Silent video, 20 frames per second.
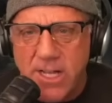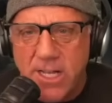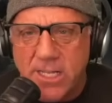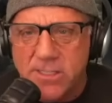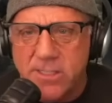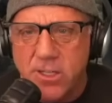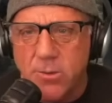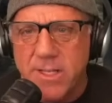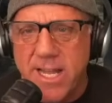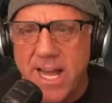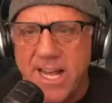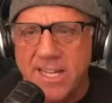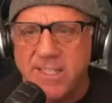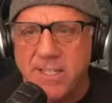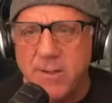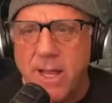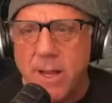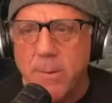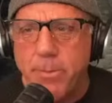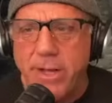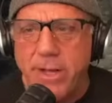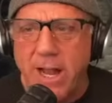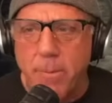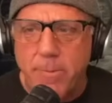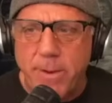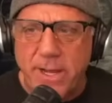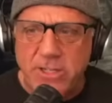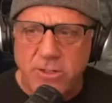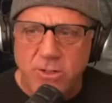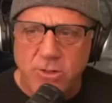So NASA, they put out
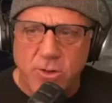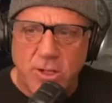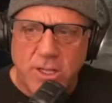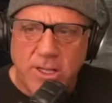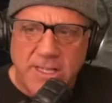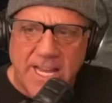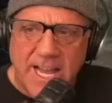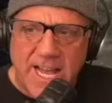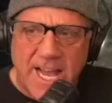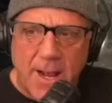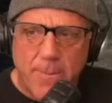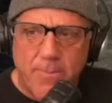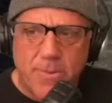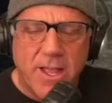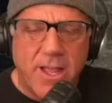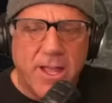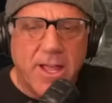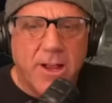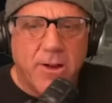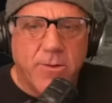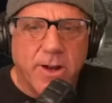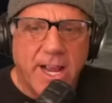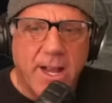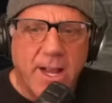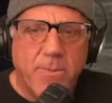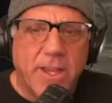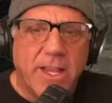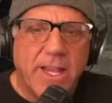pictures all the time, right?